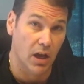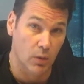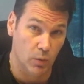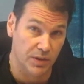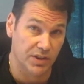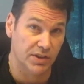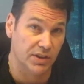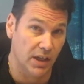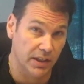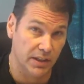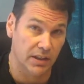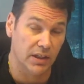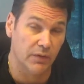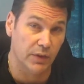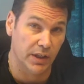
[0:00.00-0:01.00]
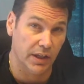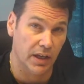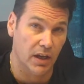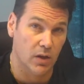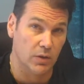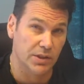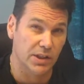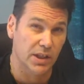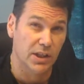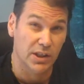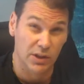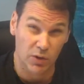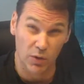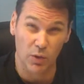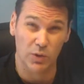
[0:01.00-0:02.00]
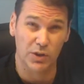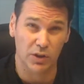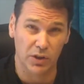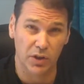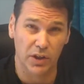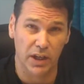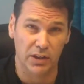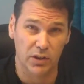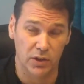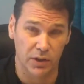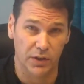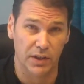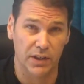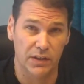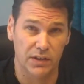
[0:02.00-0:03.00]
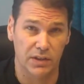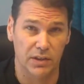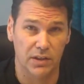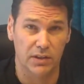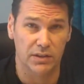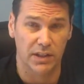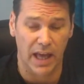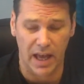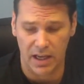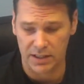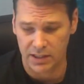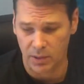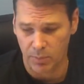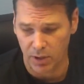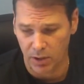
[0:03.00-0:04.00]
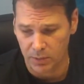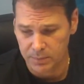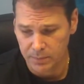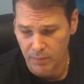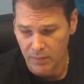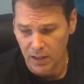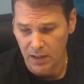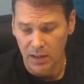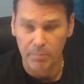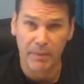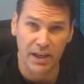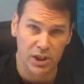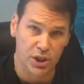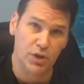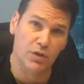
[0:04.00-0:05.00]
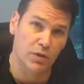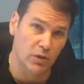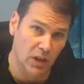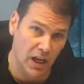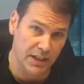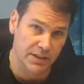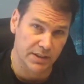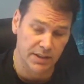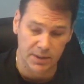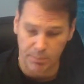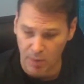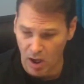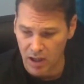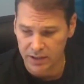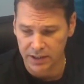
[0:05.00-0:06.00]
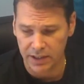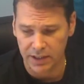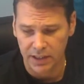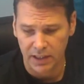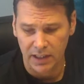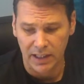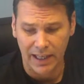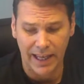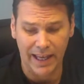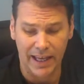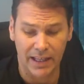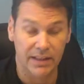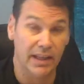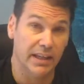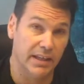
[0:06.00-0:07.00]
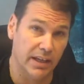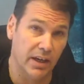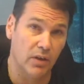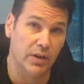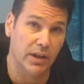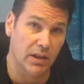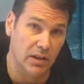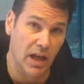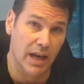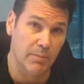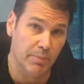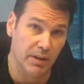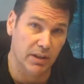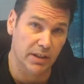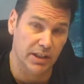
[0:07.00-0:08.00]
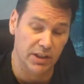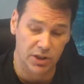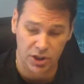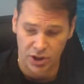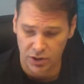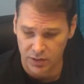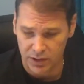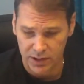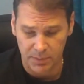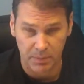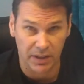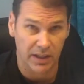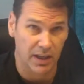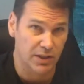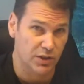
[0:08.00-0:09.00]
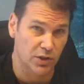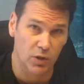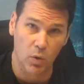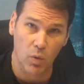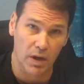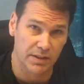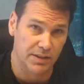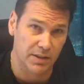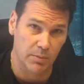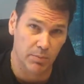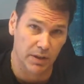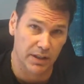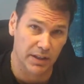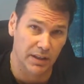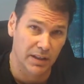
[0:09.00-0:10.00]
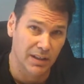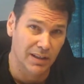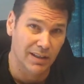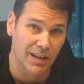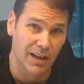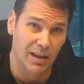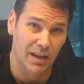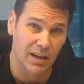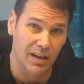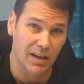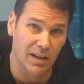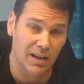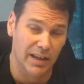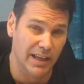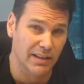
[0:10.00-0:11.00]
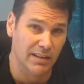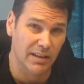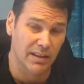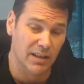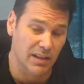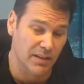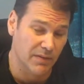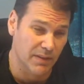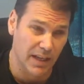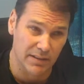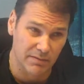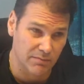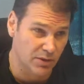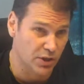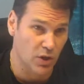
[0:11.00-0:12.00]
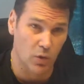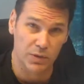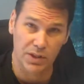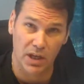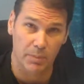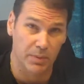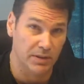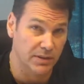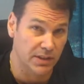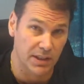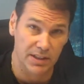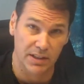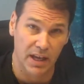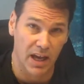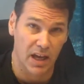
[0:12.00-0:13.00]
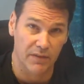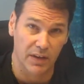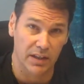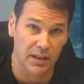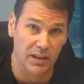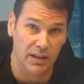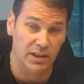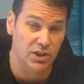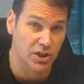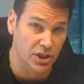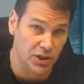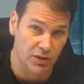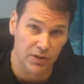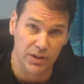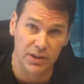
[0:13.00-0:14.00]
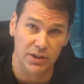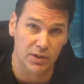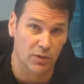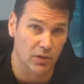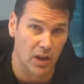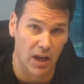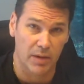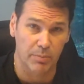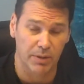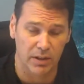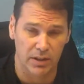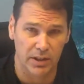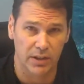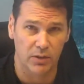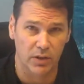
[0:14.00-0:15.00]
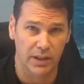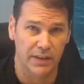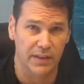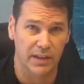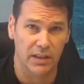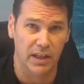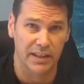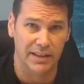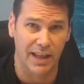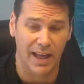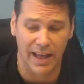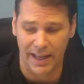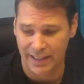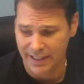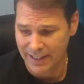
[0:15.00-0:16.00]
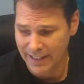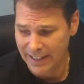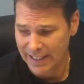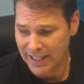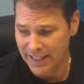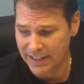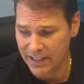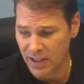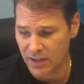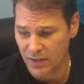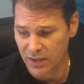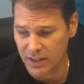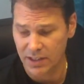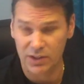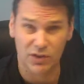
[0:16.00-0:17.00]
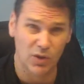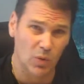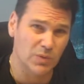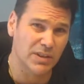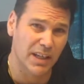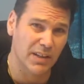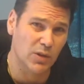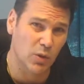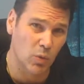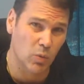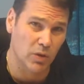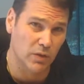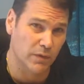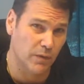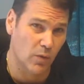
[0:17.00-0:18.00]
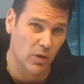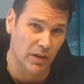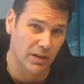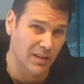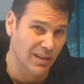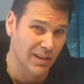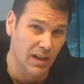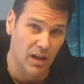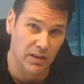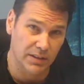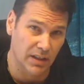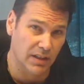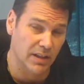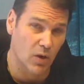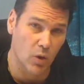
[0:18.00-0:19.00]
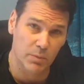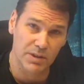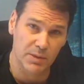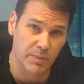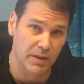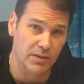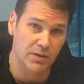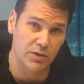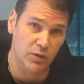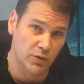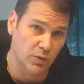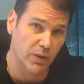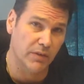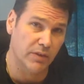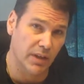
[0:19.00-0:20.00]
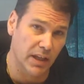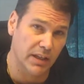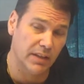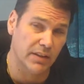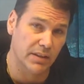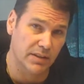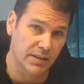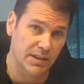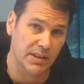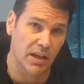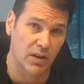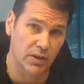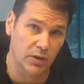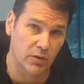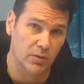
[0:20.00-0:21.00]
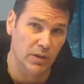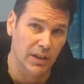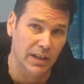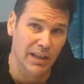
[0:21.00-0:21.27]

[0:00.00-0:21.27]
with studying and everything else. So those are good things to ask about. Make sure they're licensed, bonded, and they carry a liability insurance, because you don't want somebody that shows up and doesn't have any insurance or liability or anything like that. And the other thing is, don't take their word for it. I'll tell you, home inspectors, they'll do anything to sell you.